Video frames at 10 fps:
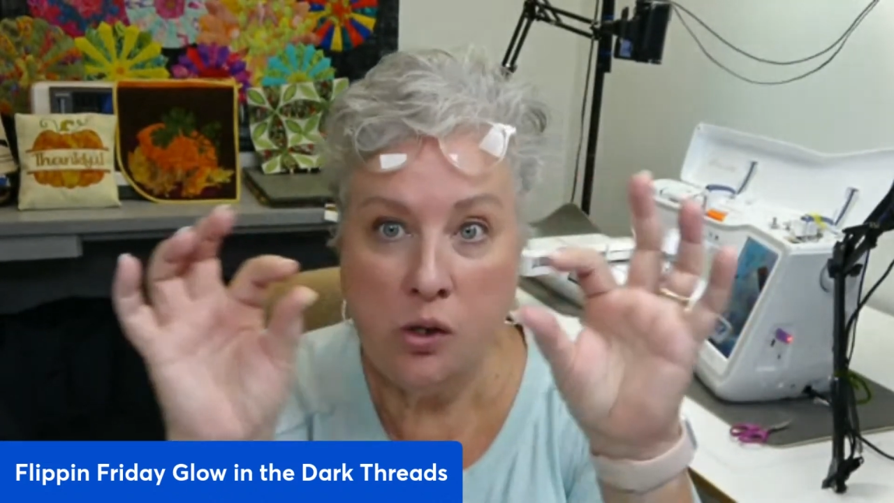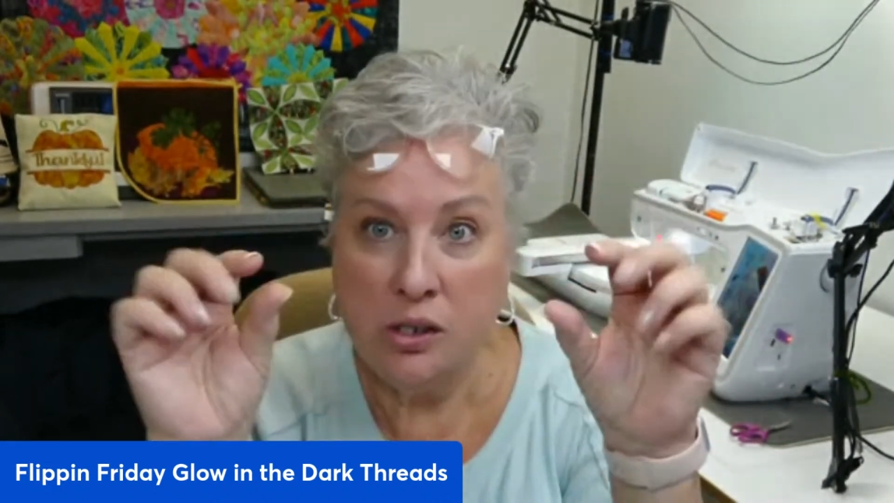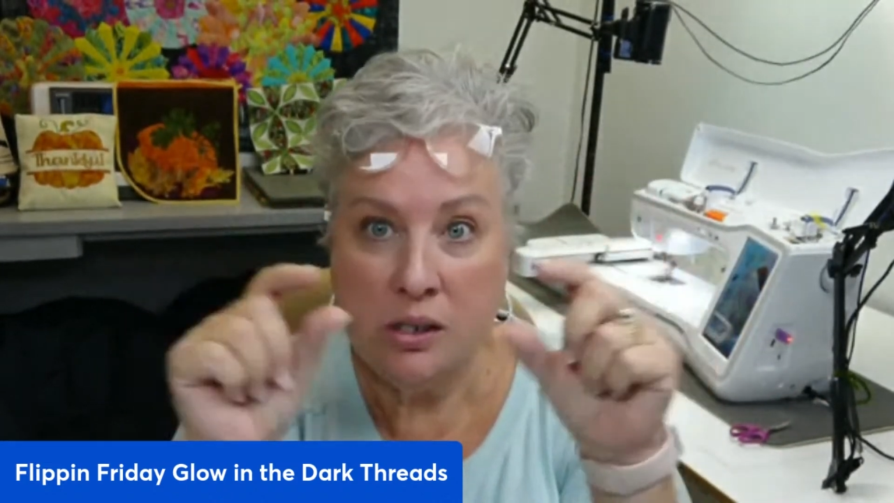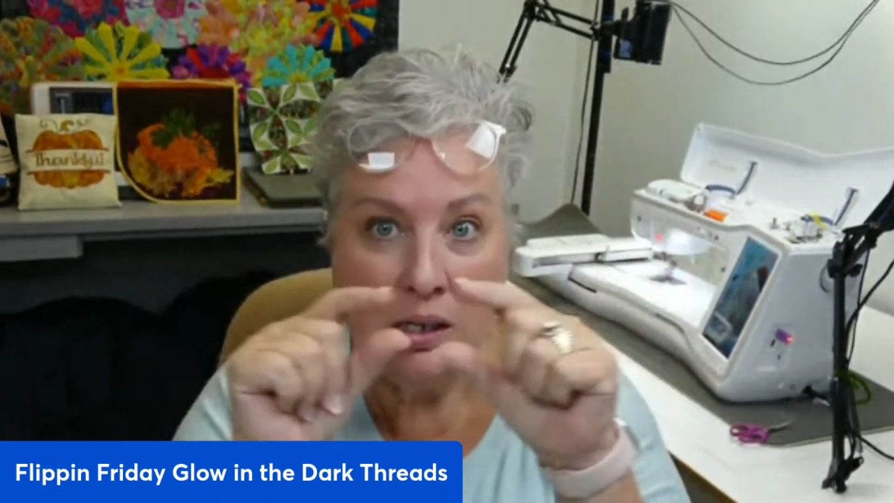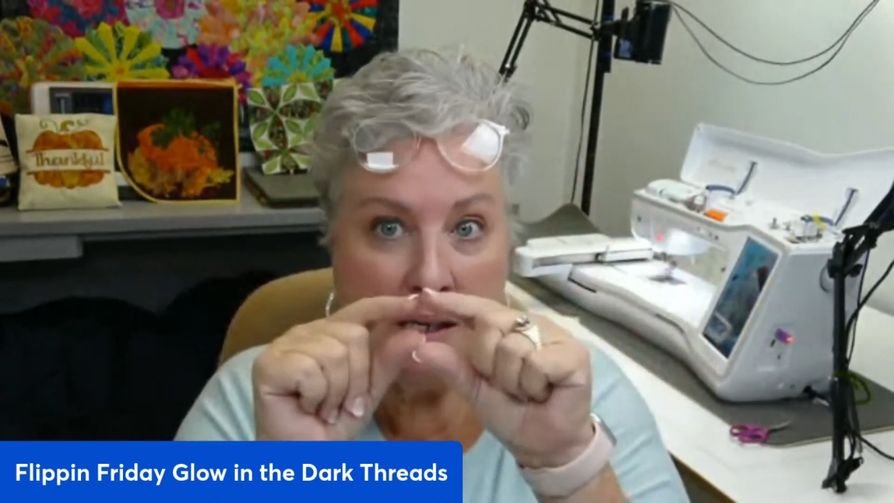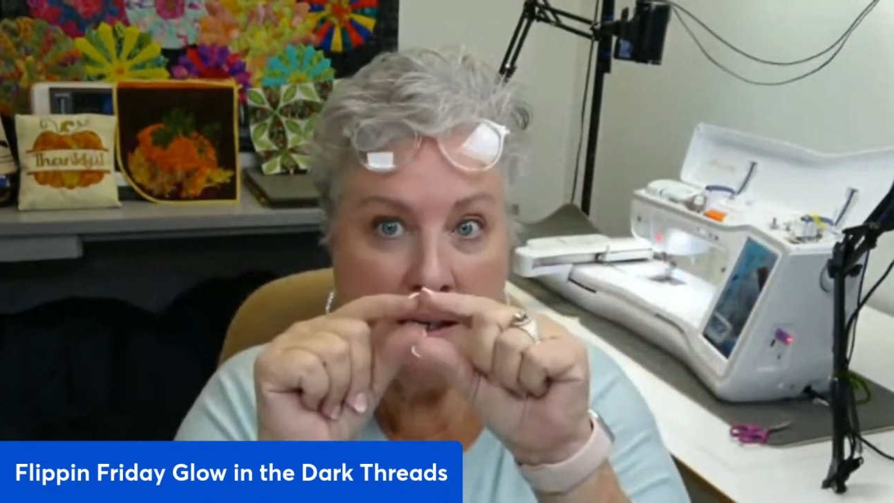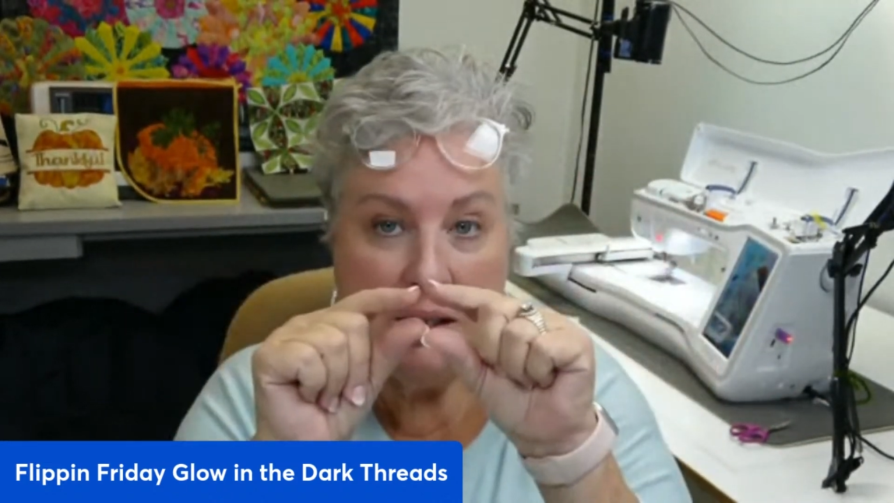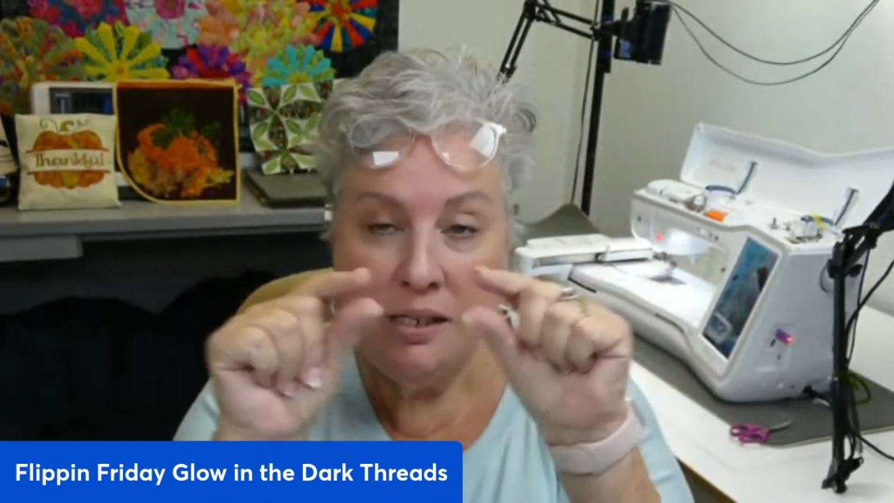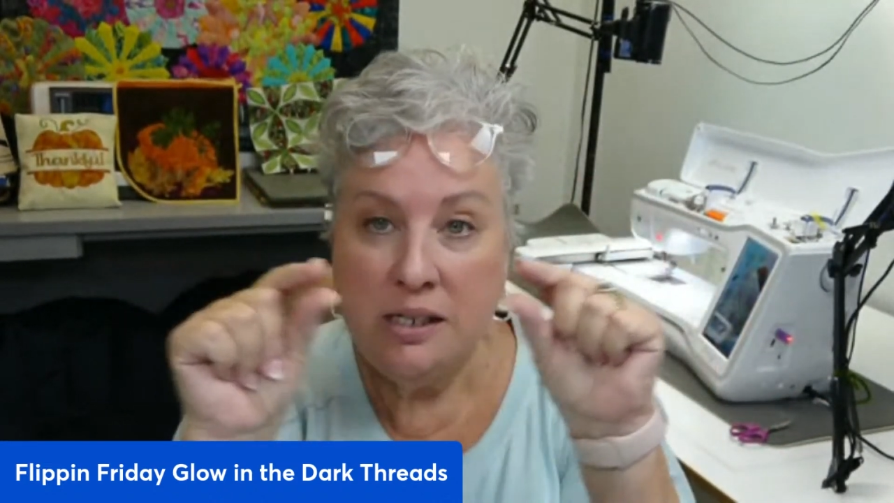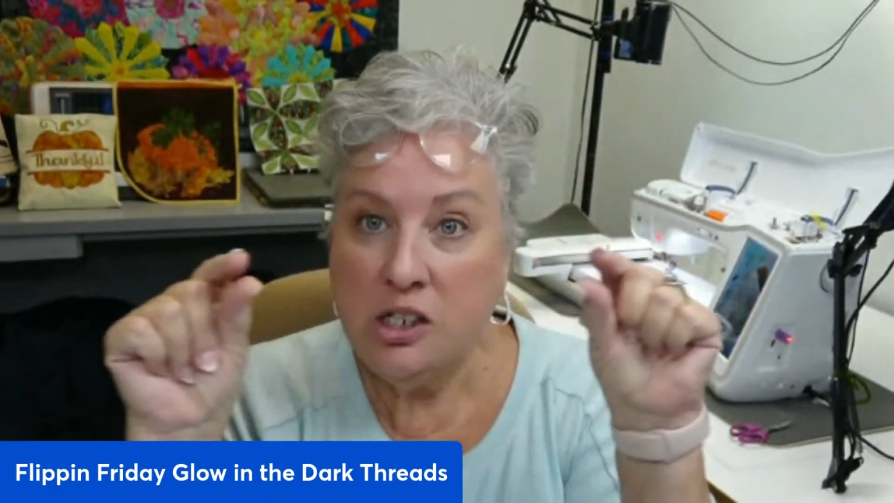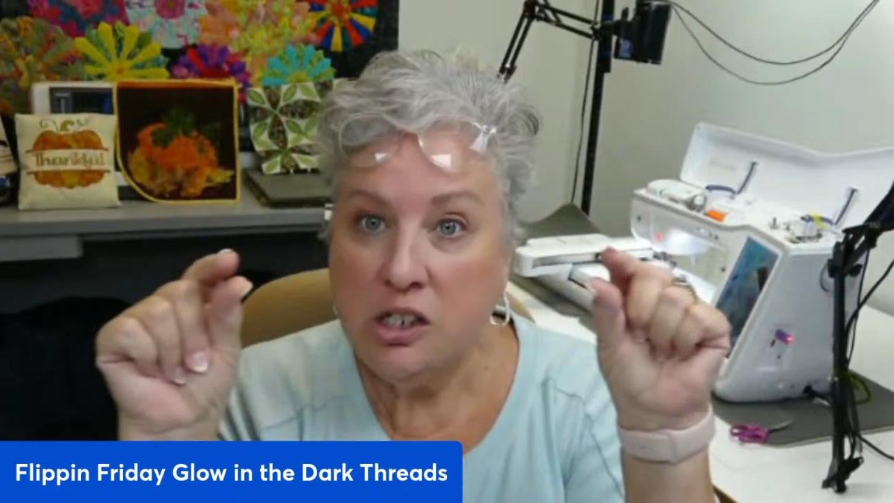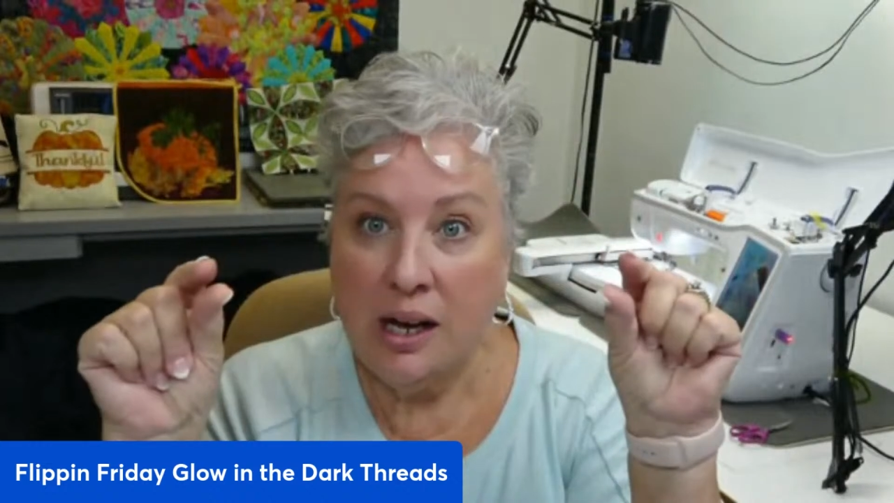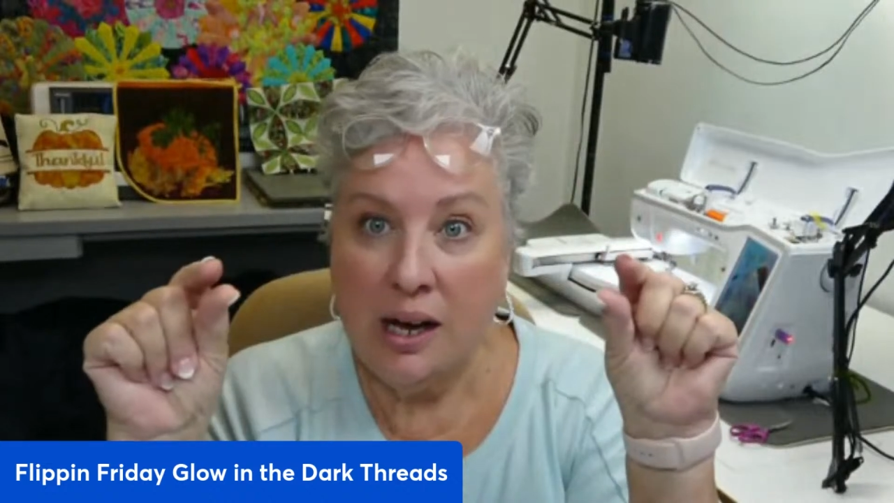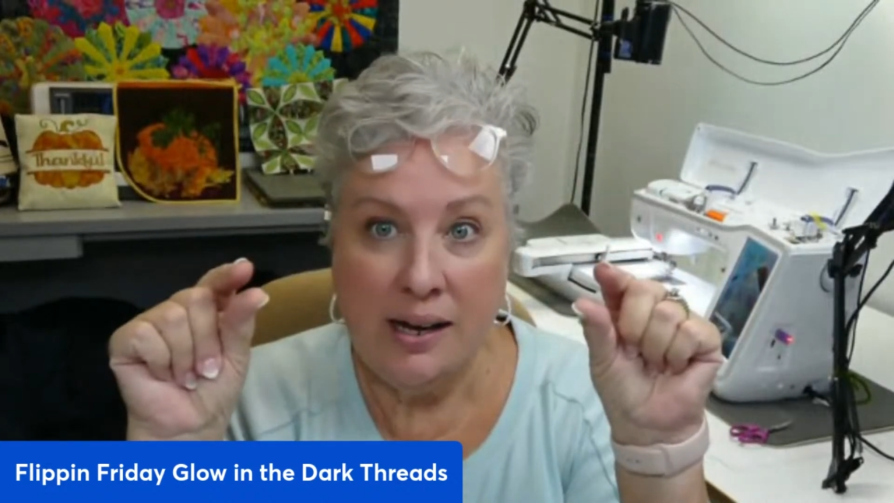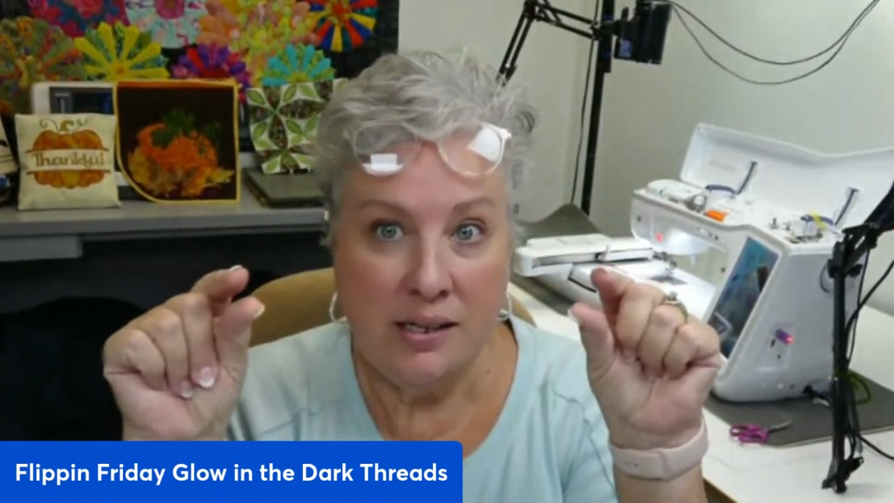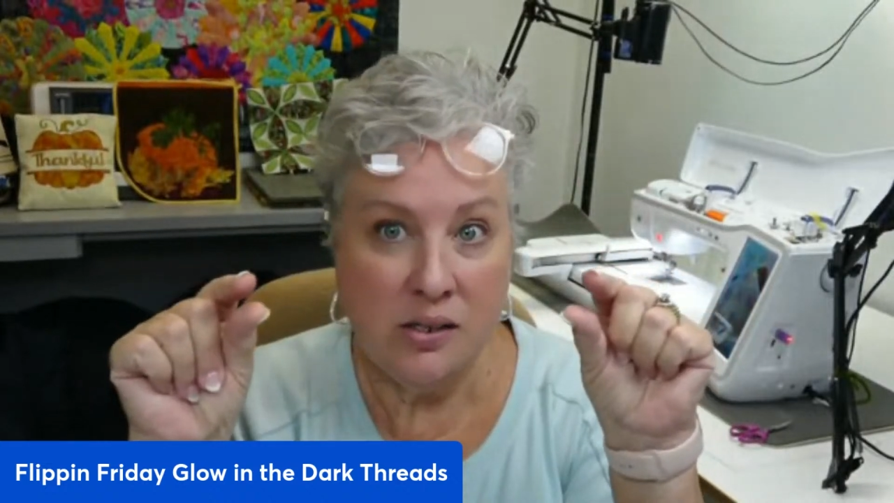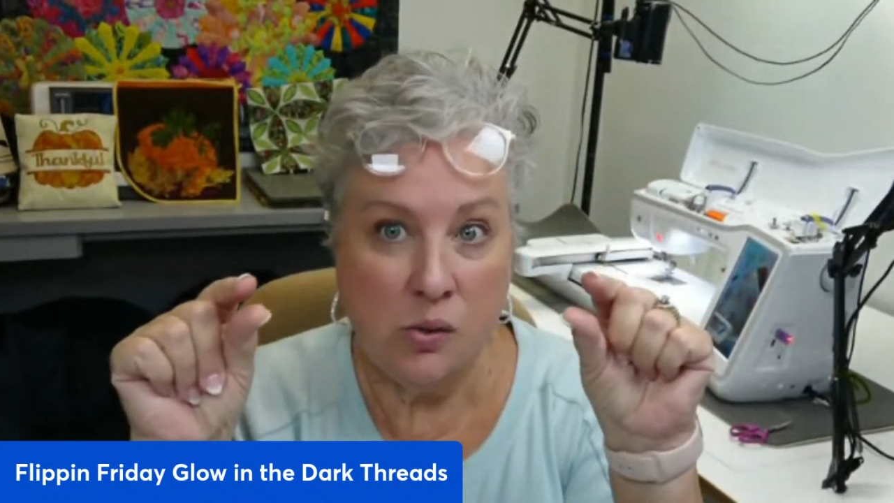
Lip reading: just to digitize